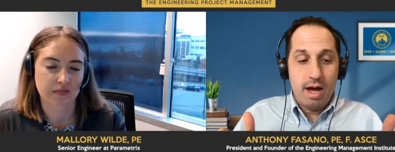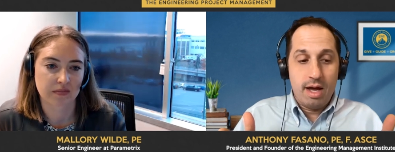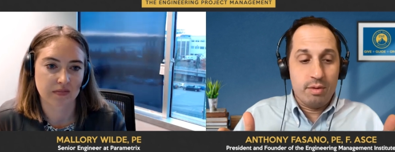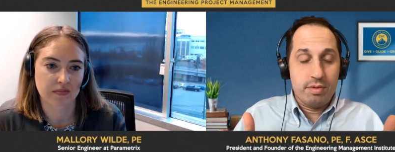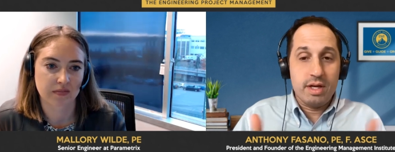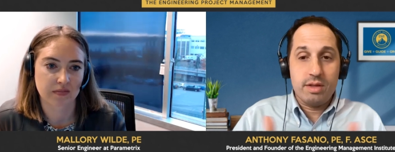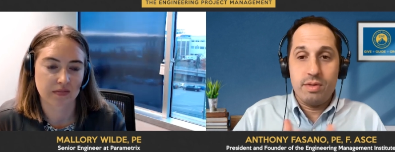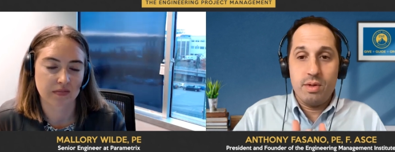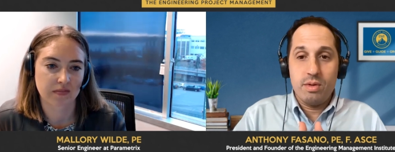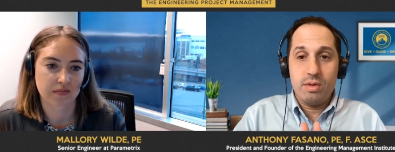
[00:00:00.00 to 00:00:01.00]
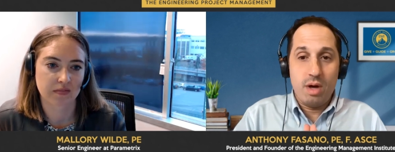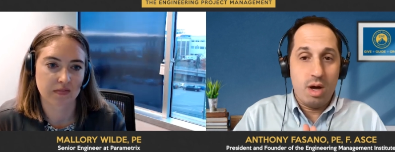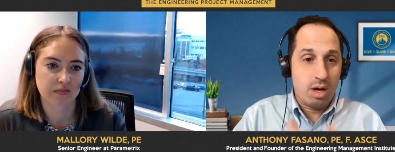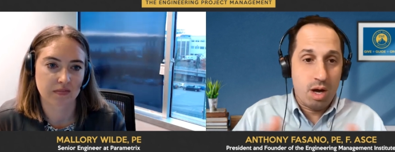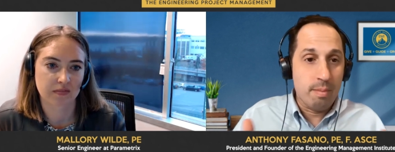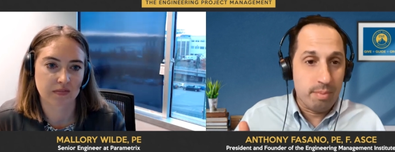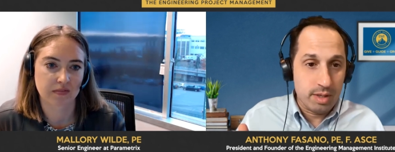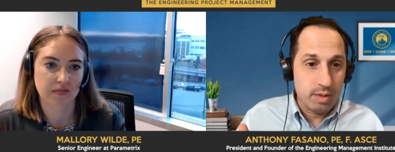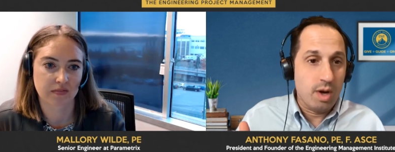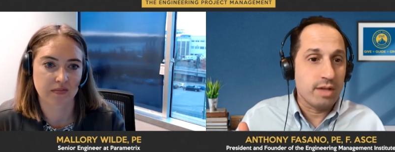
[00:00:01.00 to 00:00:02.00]
Speaker 1: I don't think a
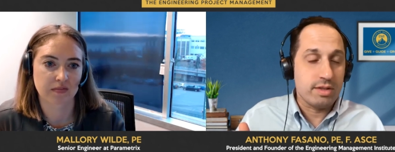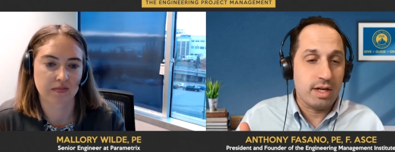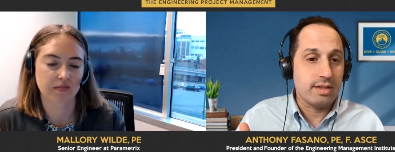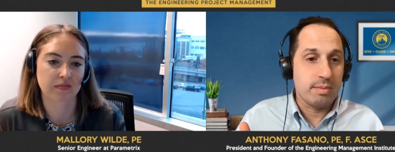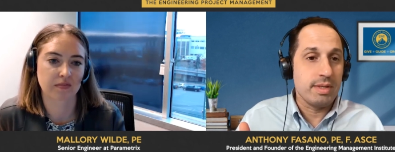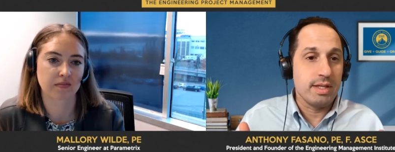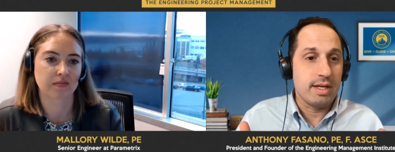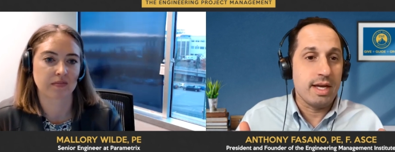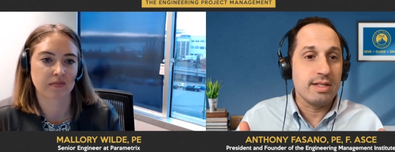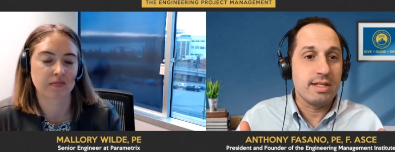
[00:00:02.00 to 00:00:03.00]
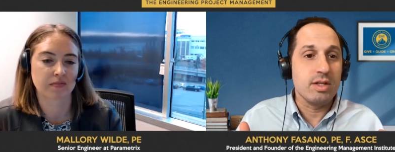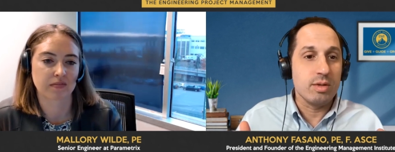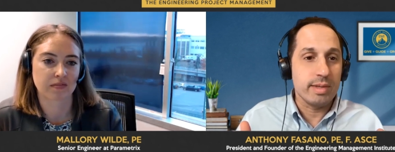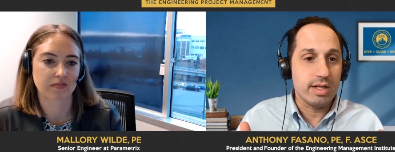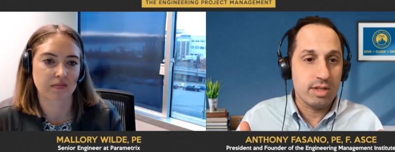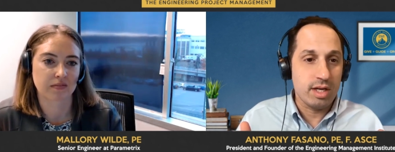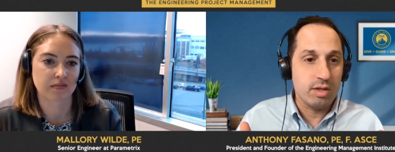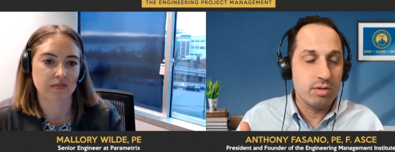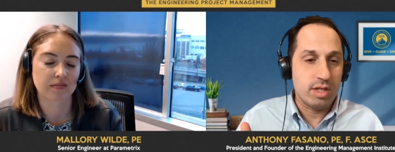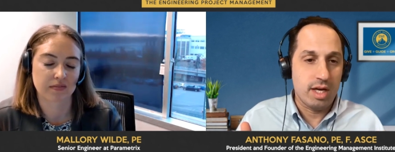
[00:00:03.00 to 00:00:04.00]
company wants that to be the case either, because
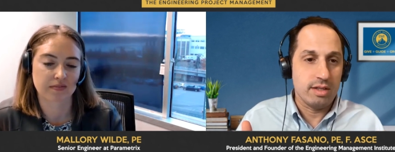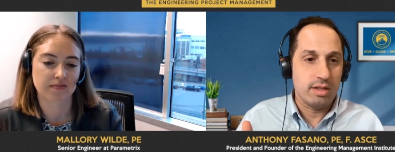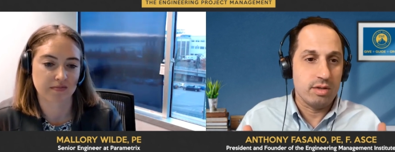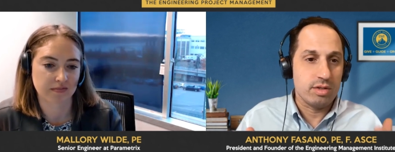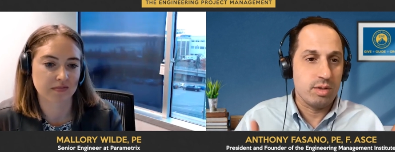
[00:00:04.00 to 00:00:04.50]
like you said, you know,